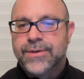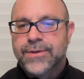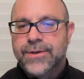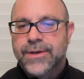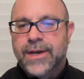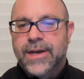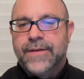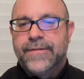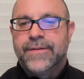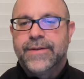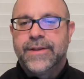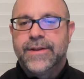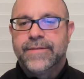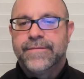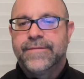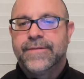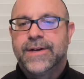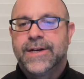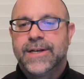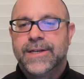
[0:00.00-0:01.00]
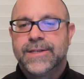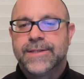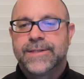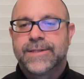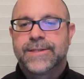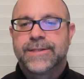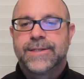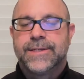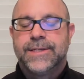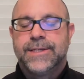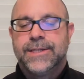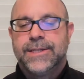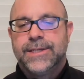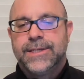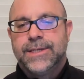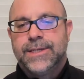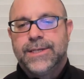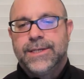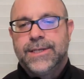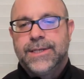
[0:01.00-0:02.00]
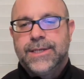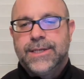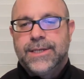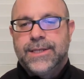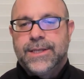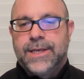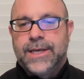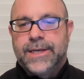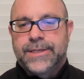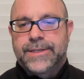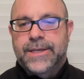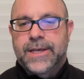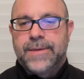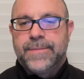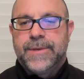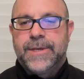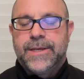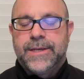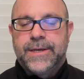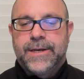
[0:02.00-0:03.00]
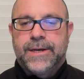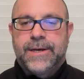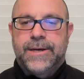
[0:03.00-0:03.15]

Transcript: Do you have any advice? Thanks, Amy.